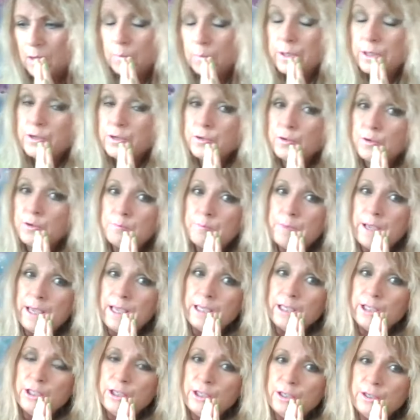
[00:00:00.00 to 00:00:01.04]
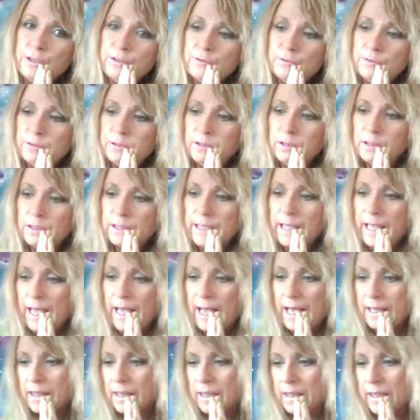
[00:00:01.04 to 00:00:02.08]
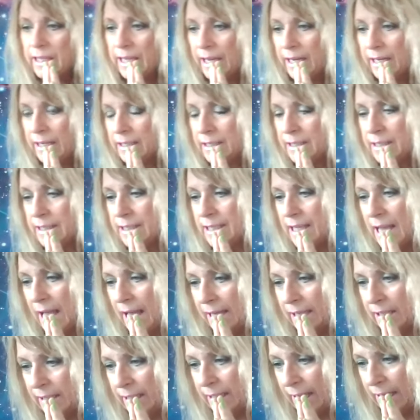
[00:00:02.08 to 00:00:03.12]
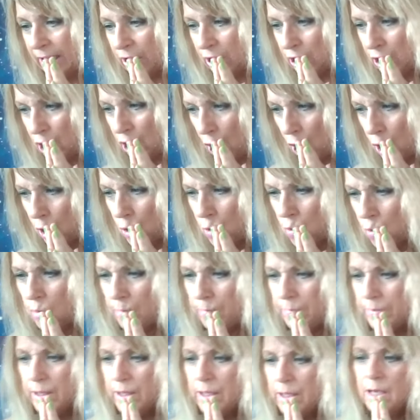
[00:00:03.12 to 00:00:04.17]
which will make you look at things and let go,